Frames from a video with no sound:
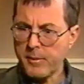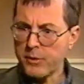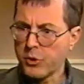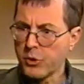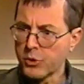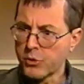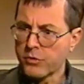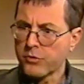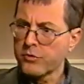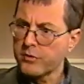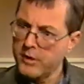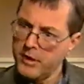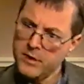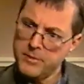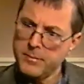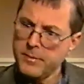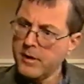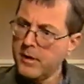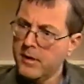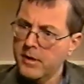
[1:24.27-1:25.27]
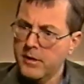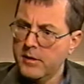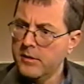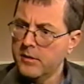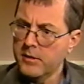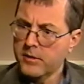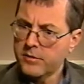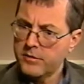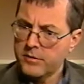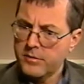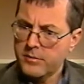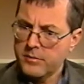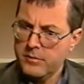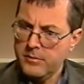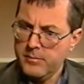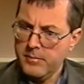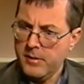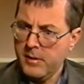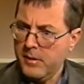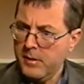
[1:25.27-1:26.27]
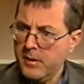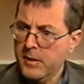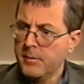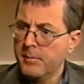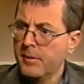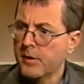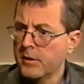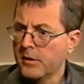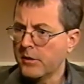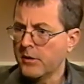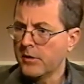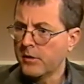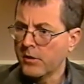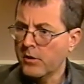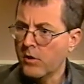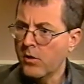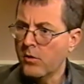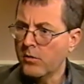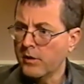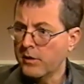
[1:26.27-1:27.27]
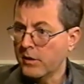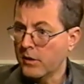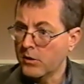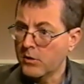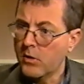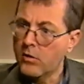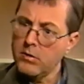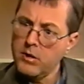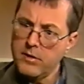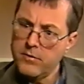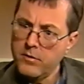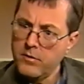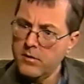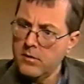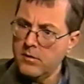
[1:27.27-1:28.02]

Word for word: neuroscience behind this uh, inability to decode at the adult level.